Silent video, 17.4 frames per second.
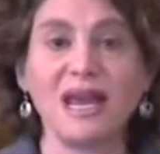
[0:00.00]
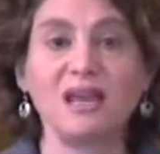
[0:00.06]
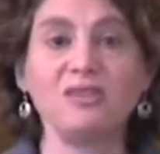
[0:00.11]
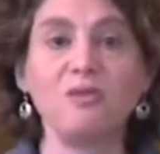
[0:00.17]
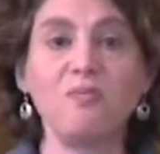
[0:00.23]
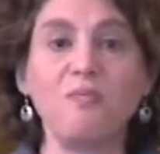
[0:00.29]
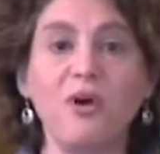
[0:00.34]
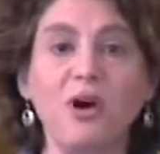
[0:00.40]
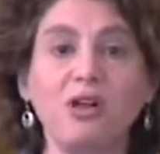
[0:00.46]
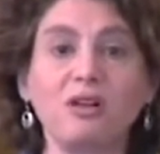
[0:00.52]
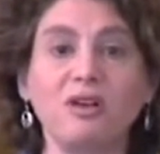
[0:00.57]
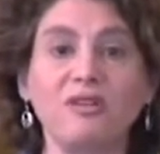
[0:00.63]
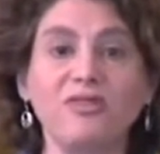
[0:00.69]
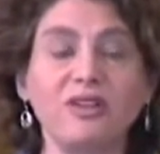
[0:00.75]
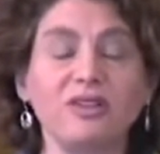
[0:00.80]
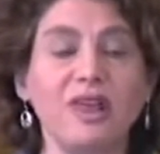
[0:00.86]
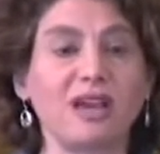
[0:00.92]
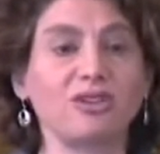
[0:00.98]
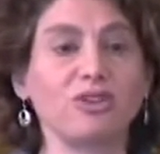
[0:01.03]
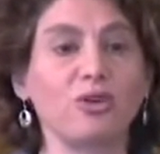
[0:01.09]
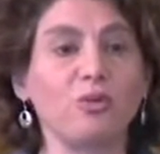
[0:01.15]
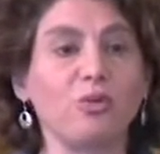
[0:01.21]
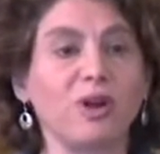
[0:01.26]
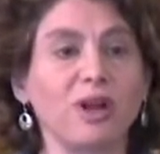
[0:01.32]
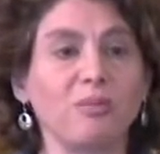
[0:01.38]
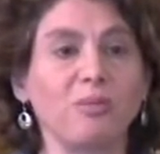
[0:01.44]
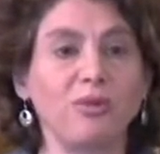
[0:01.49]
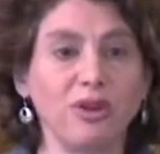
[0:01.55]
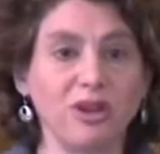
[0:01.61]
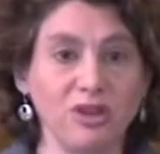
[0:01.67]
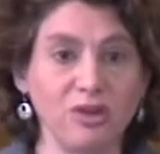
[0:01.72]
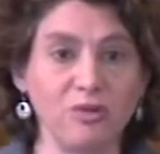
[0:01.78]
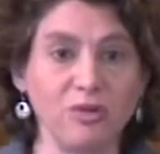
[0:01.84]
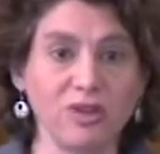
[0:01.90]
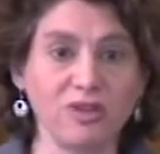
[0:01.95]
In the bulk of the lecture, what I'm going to
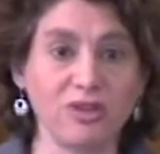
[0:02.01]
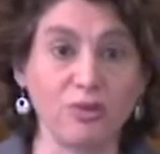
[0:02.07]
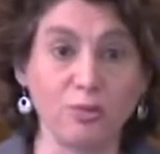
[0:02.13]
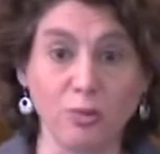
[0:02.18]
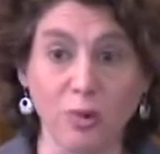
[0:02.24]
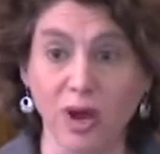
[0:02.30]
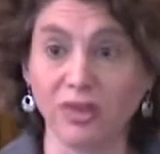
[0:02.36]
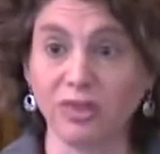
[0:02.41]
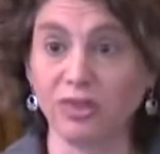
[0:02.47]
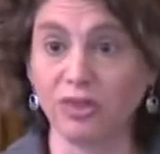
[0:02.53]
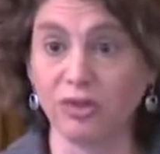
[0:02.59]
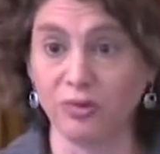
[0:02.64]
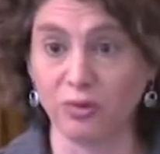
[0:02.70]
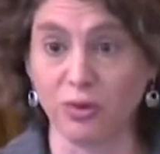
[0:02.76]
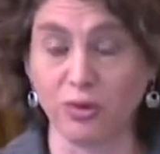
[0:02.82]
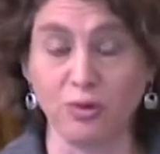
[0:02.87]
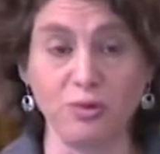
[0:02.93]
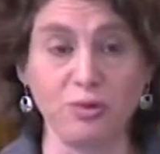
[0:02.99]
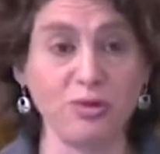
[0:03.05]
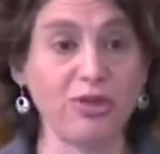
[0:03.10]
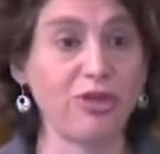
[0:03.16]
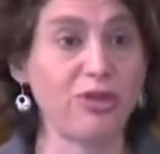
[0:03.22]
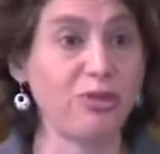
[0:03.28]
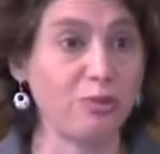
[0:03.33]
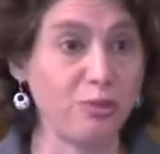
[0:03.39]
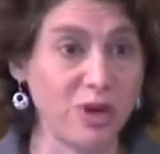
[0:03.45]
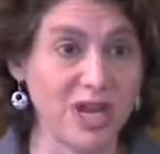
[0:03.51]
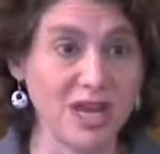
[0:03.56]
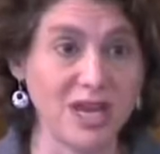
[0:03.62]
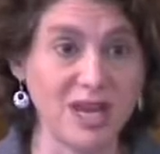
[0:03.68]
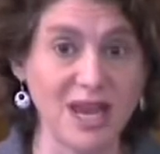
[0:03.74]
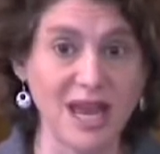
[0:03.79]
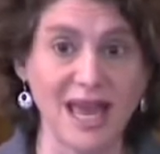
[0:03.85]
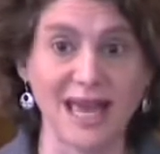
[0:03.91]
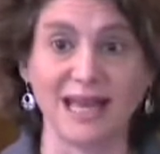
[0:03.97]
do is to run through
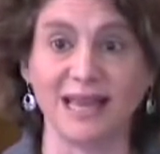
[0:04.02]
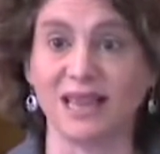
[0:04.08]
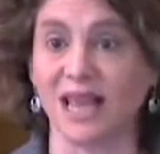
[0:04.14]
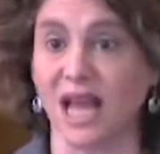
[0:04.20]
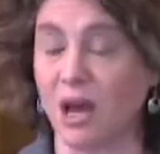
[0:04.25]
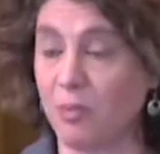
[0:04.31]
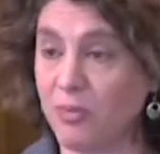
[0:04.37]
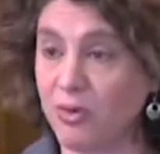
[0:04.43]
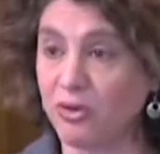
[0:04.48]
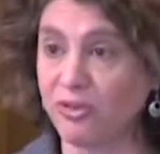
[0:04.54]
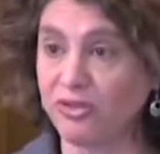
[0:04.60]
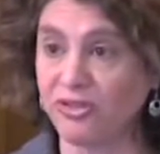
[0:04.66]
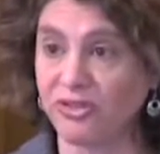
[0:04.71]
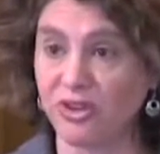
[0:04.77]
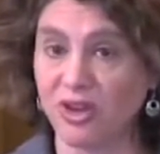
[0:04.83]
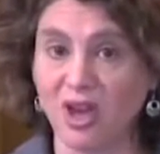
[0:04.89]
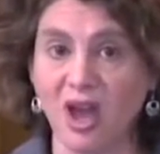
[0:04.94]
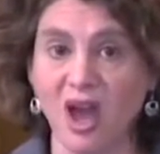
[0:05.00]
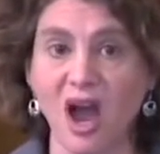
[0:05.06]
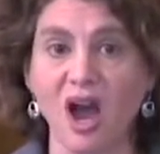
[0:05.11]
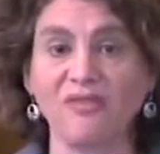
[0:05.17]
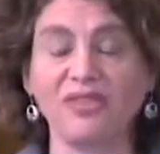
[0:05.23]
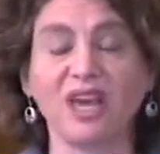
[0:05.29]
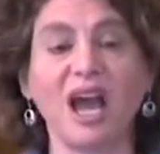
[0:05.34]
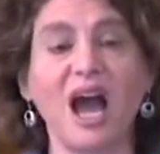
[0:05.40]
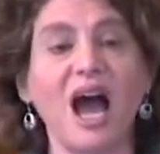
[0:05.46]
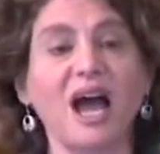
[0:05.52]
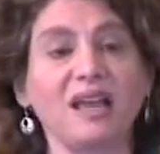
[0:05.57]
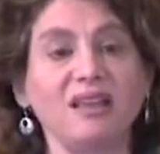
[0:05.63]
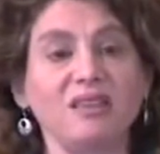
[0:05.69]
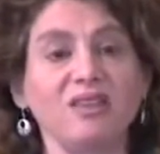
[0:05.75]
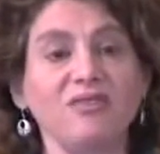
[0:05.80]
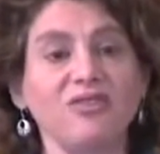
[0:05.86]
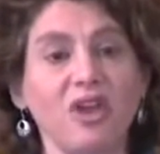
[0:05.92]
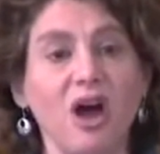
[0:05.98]
three examples of the
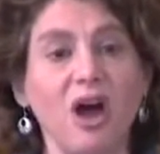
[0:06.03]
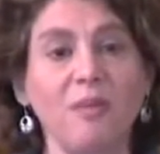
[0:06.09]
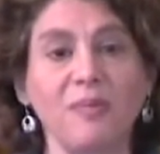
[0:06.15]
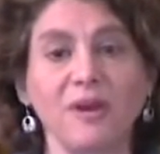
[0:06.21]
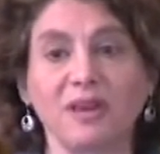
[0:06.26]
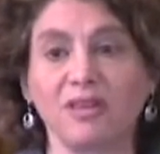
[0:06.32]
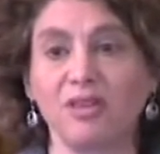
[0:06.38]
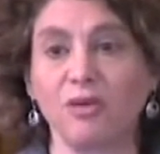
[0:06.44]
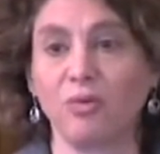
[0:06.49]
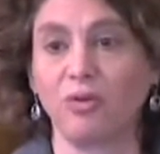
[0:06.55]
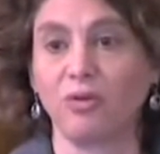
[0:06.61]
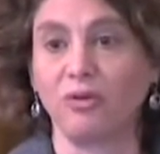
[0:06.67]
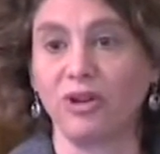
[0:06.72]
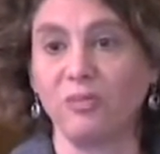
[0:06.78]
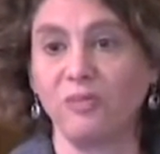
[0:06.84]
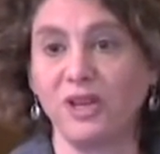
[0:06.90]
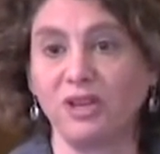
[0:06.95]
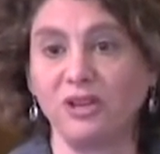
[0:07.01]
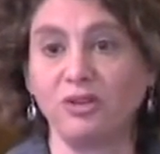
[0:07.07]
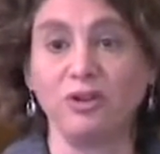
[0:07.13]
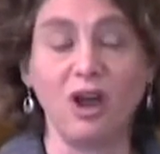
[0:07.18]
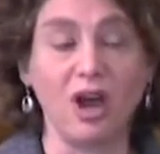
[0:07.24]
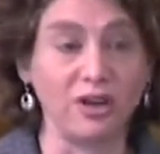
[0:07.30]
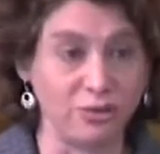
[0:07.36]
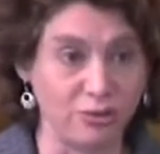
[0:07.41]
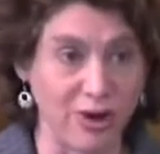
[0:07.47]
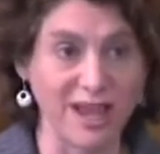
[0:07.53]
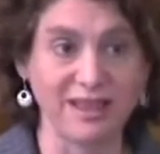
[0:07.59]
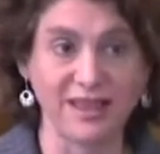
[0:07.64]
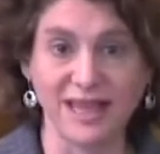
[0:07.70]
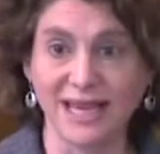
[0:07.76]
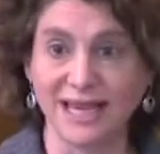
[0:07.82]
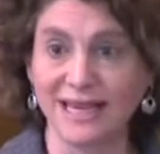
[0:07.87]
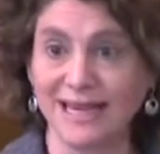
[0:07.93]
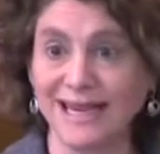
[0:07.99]
kinds of topics that we're going to be
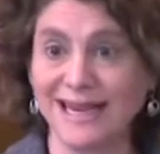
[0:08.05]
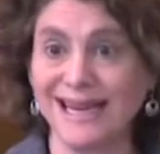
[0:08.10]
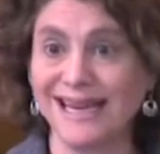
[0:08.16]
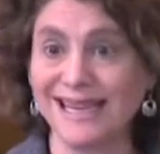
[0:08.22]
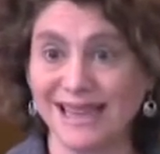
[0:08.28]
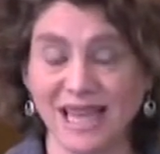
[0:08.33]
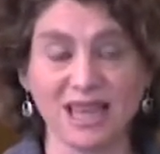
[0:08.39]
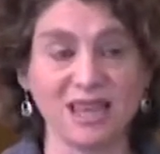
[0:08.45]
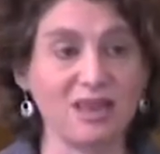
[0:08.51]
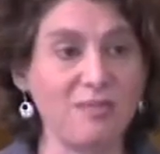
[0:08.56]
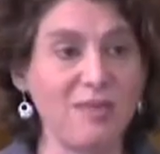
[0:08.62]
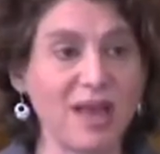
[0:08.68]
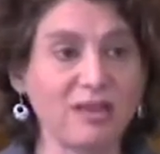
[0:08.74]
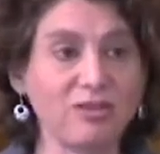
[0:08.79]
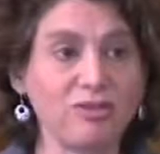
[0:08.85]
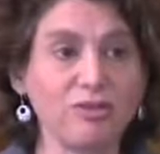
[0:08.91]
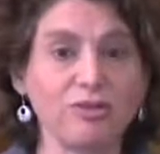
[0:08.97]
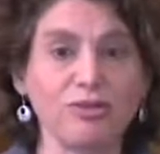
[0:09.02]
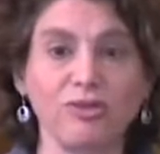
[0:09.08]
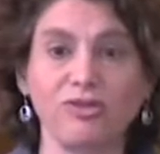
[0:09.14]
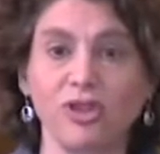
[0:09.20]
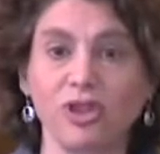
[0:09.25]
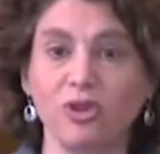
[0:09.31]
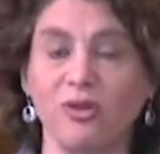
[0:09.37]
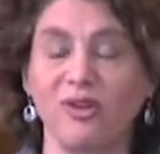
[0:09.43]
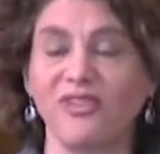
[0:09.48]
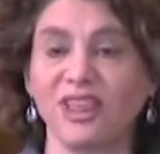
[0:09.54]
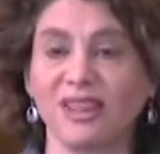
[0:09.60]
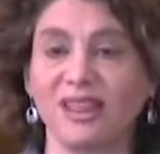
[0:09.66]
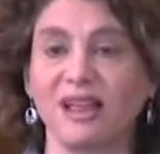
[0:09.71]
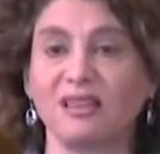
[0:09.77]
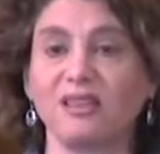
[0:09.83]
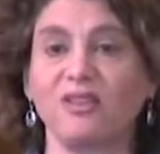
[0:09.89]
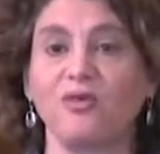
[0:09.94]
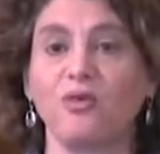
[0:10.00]
addressing this semester so that you have a
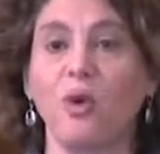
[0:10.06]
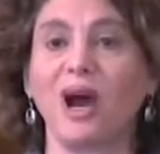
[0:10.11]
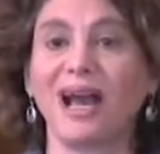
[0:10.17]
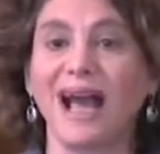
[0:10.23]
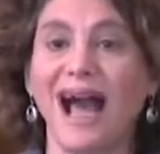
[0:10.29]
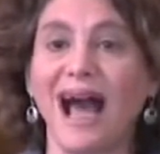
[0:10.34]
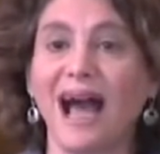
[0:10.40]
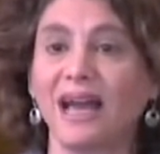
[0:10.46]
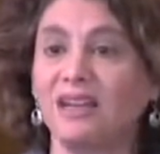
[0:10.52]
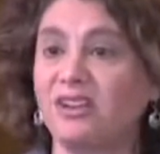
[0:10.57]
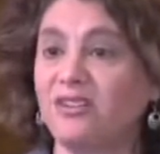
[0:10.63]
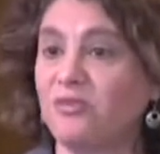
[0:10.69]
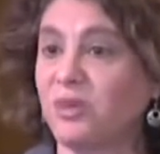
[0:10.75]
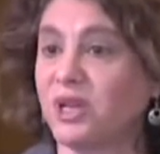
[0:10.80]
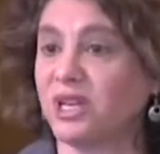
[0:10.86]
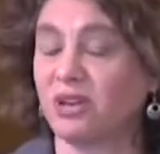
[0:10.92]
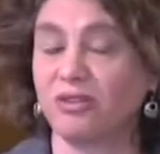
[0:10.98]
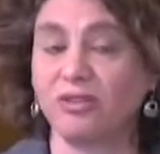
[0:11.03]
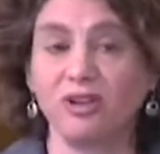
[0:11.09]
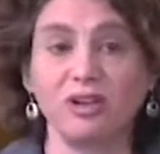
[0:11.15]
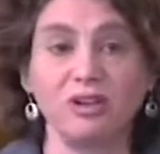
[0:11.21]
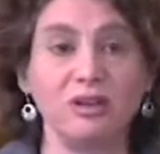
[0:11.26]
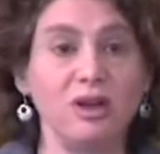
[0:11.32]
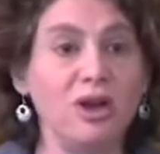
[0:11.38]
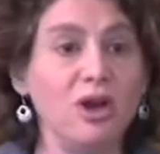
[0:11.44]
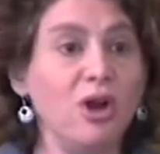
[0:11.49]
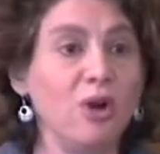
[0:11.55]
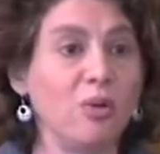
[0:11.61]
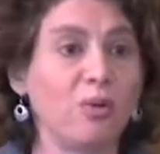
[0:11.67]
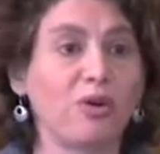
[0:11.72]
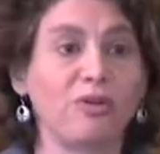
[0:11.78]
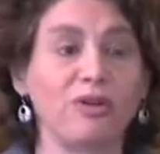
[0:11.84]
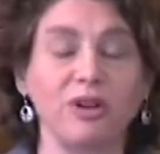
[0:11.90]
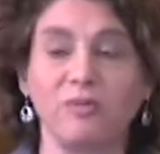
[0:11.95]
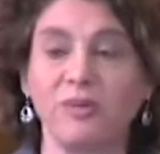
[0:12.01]
sense of what kind of material we're
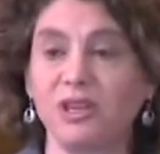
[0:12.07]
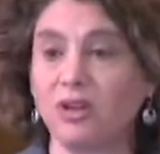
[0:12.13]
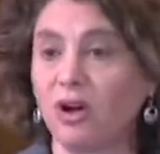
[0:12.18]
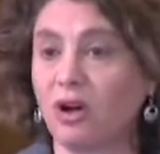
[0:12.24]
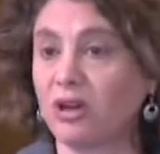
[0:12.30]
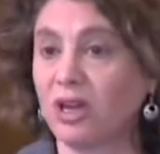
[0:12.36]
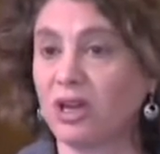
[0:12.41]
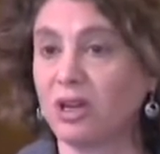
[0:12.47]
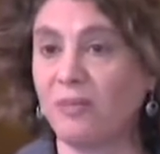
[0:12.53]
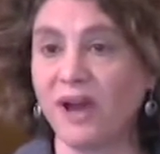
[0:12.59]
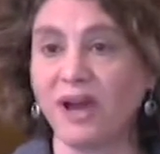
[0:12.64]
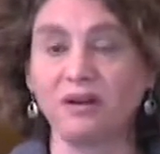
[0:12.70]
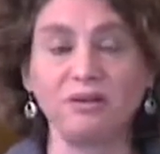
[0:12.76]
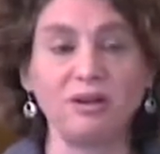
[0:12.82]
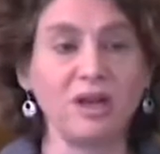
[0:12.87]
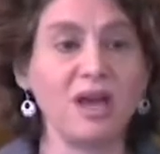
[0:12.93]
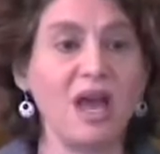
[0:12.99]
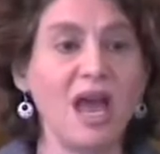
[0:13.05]
going to be talking about.